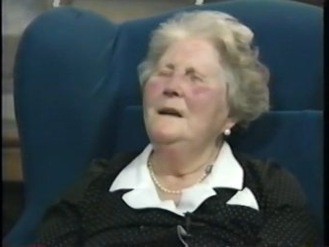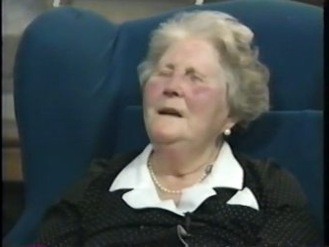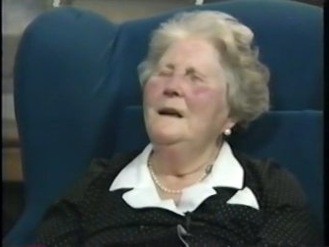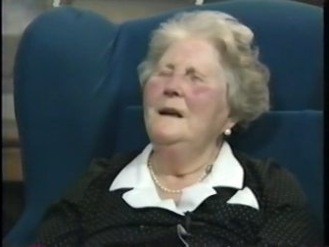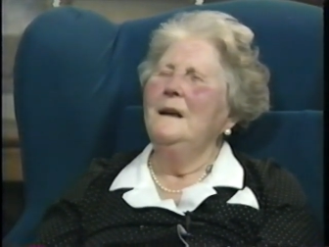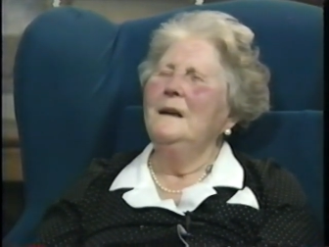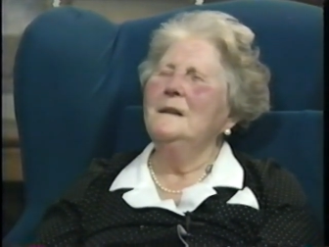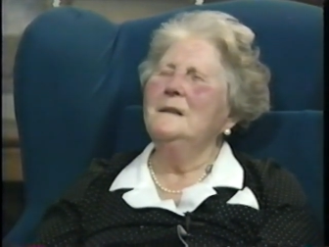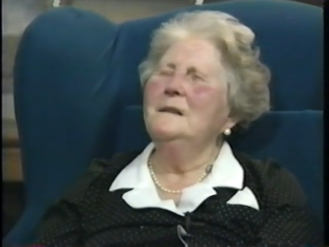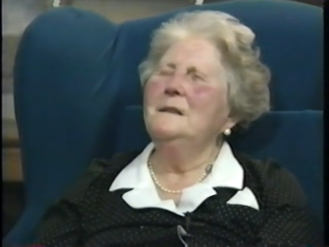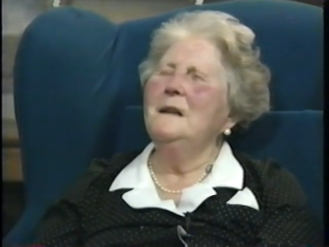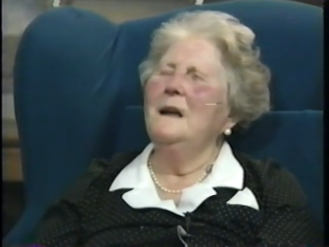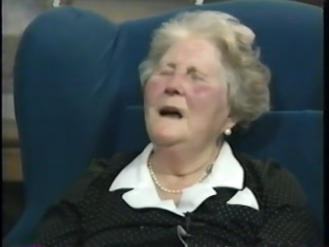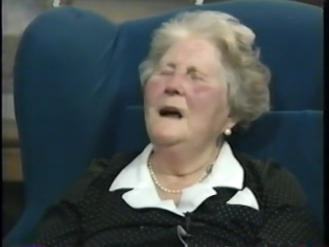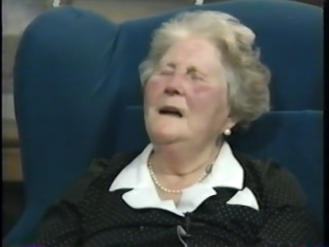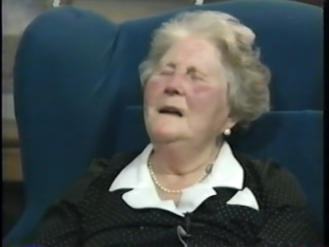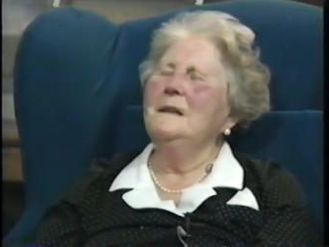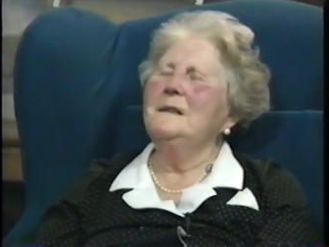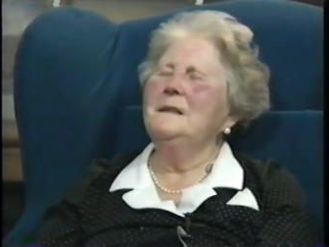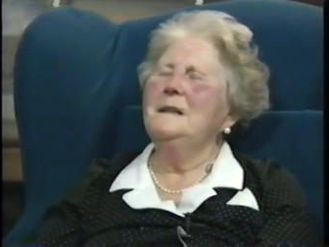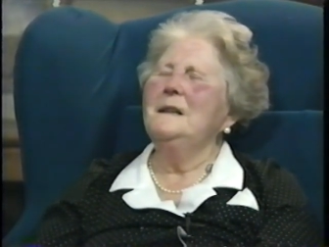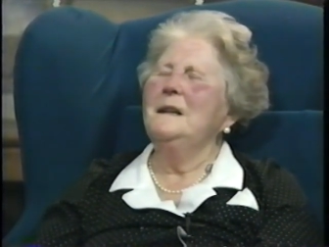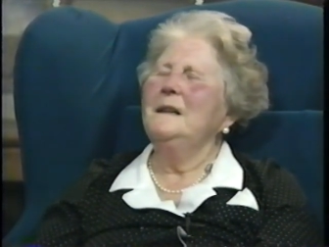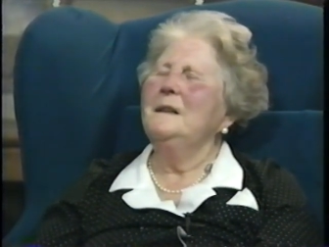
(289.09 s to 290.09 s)
As I
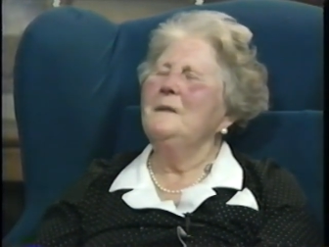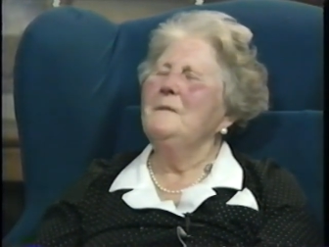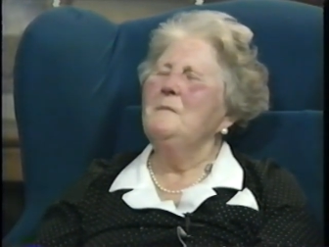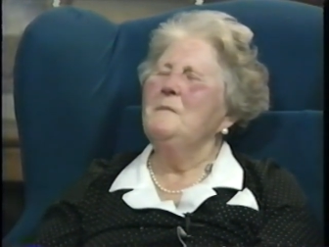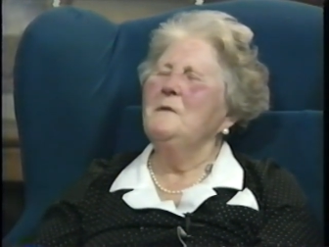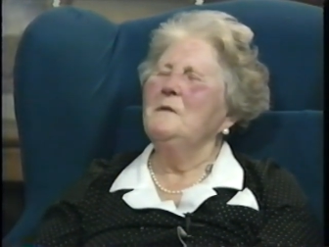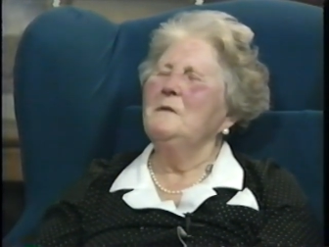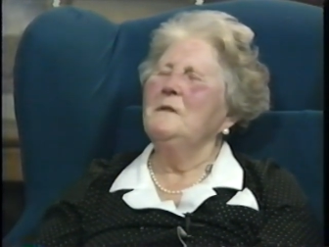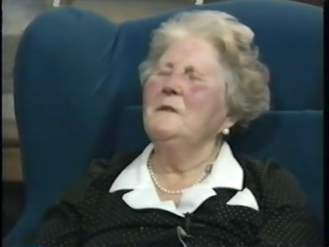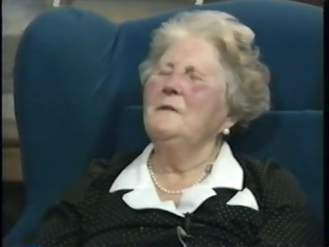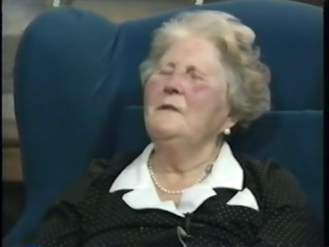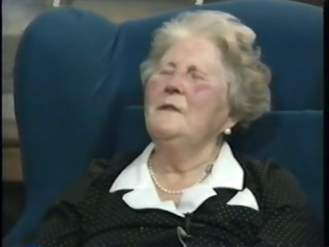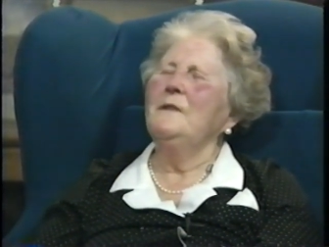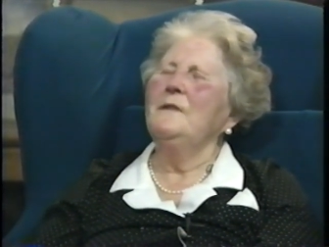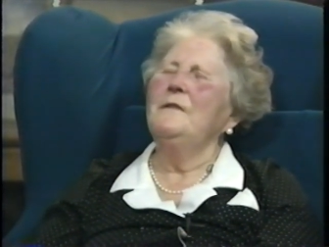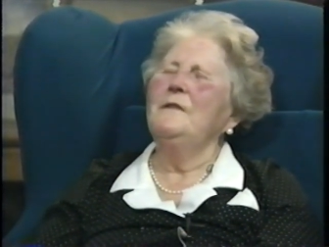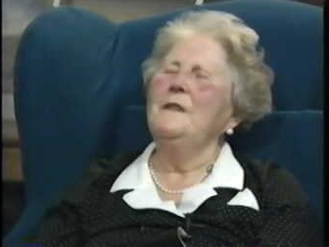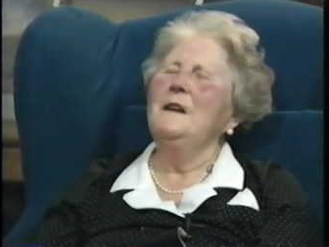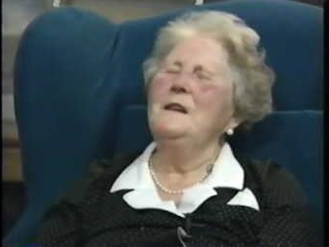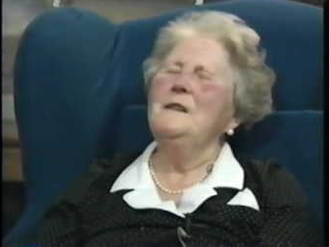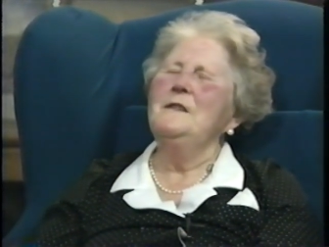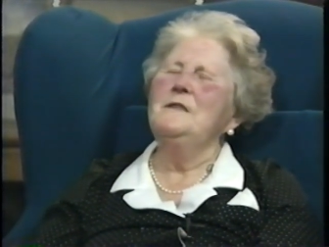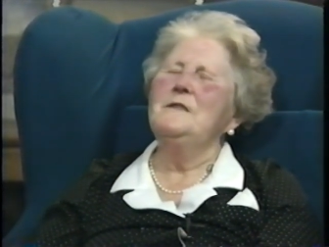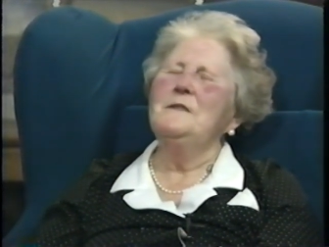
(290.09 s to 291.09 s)
said, the beautiful
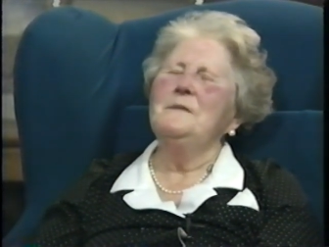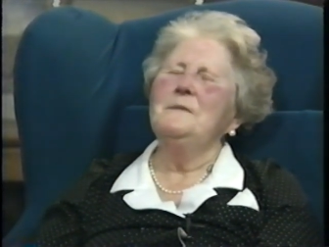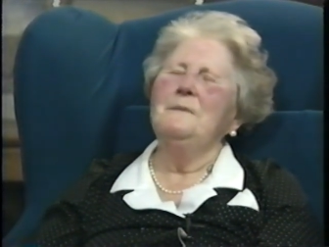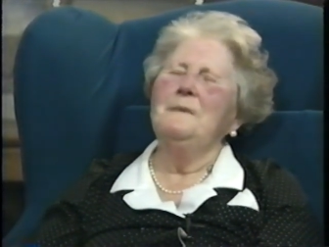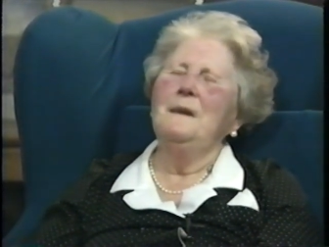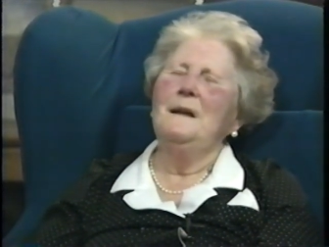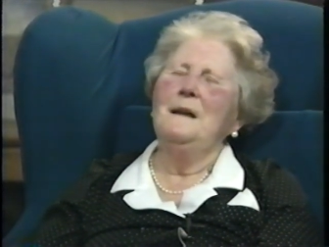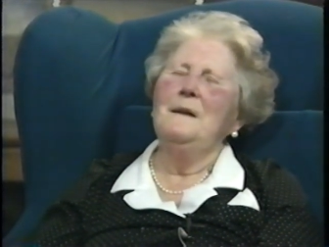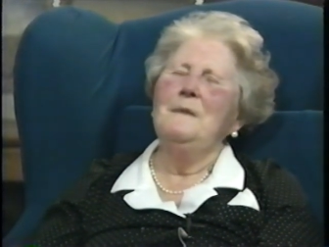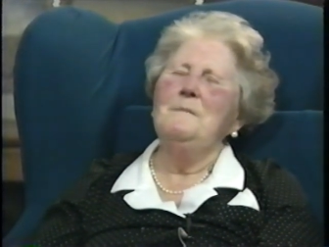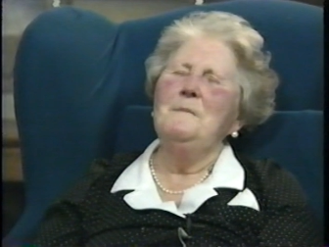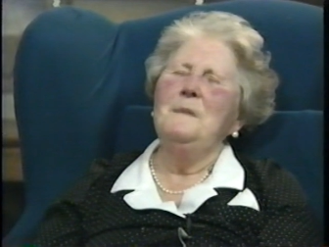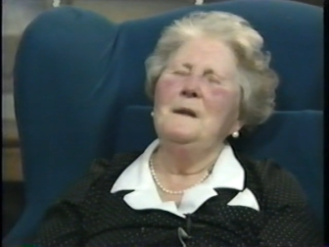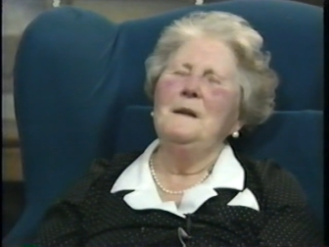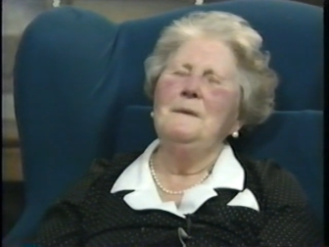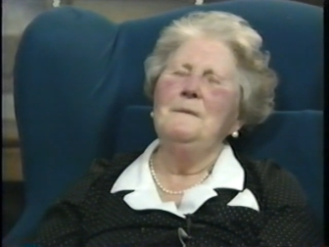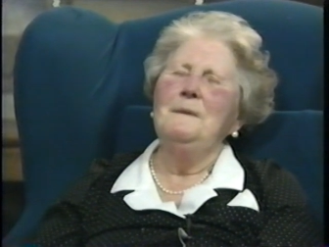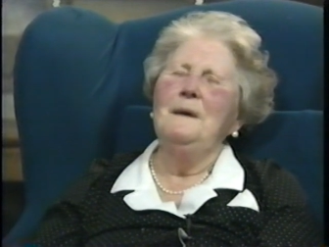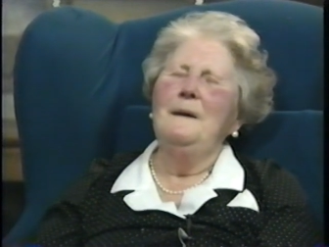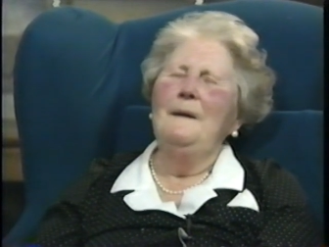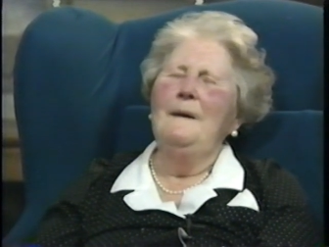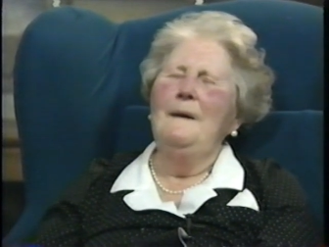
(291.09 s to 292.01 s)
French emblem.